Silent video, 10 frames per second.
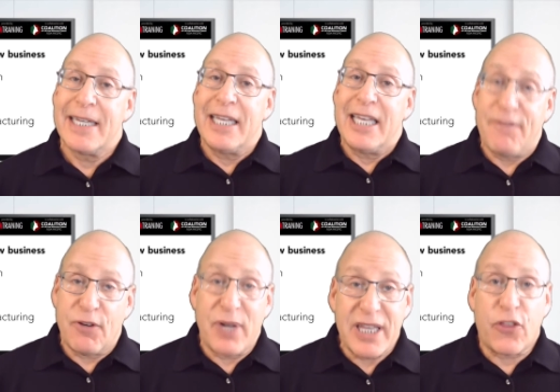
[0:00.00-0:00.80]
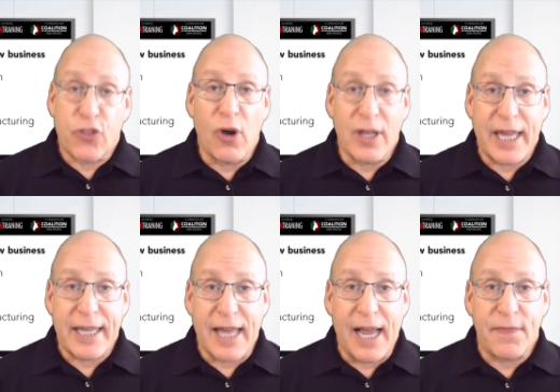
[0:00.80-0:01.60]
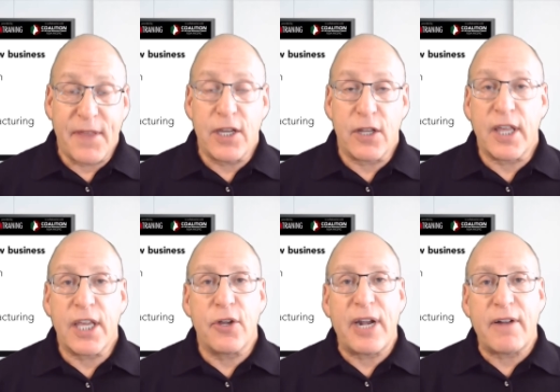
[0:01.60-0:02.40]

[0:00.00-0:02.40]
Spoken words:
if you really thought like that, then you'd think you'd have